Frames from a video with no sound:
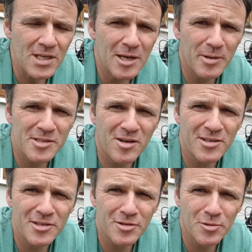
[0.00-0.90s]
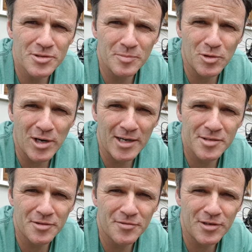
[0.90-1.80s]
I started to notice some
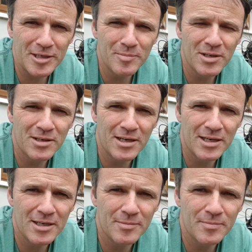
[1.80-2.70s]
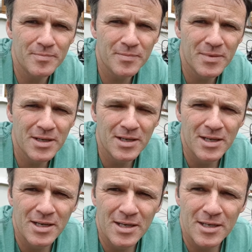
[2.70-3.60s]
cracks on the frame.
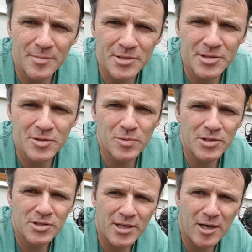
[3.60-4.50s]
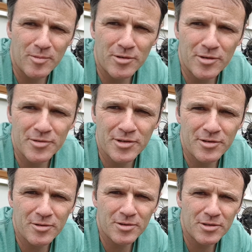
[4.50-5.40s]
Let me just switch the camera around here
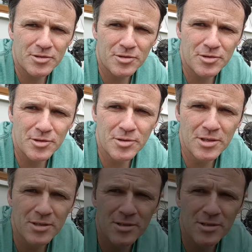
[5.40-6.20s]
now and I'll show you.